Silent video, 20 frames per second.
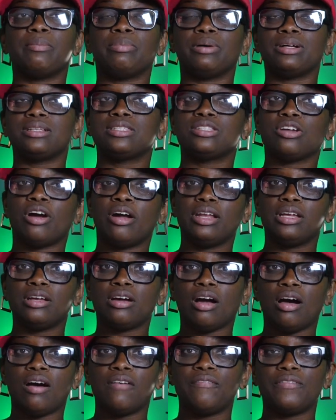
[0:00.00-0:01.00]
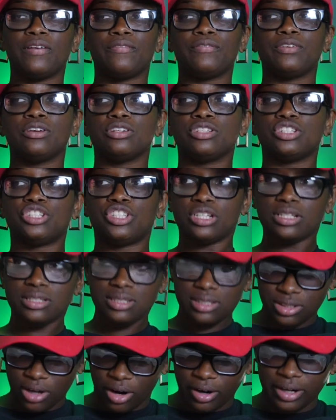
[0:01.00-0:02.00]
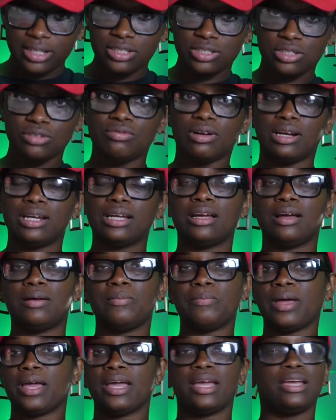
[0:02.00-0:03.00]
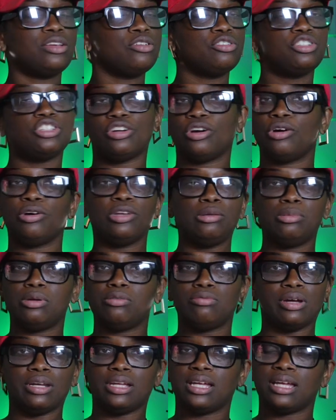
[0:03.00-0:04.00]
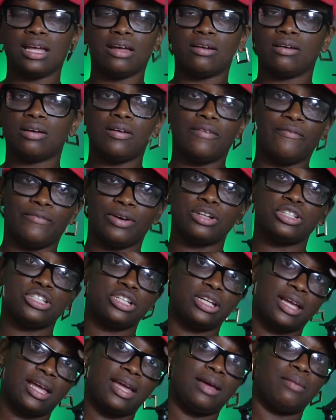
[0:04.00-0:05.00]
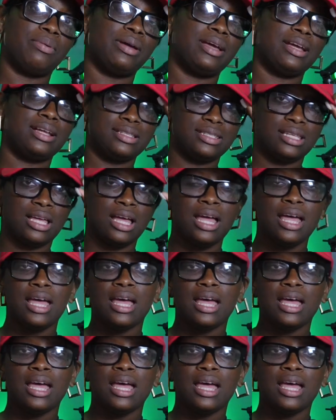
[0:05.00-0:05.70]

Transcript: But starting off, if you're just starting to run a campaign, you should only be running ca conversion campaigns.